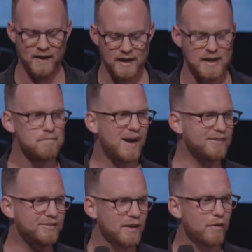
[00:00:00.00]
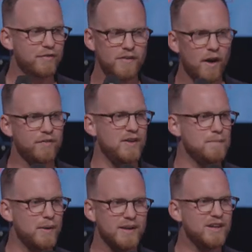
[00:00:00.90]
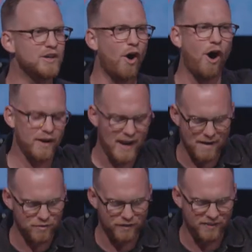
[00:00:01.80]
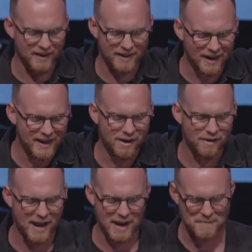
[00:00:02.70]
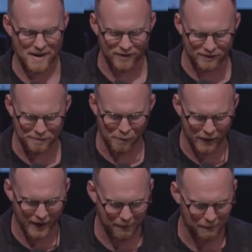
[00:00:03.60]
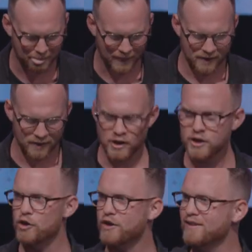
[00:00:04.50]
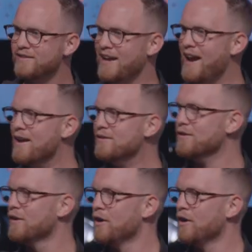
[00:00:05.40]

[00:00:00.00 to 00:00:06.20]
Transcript: In myself, nothing, but in God, everything. Can I hear an amen this morning? You're content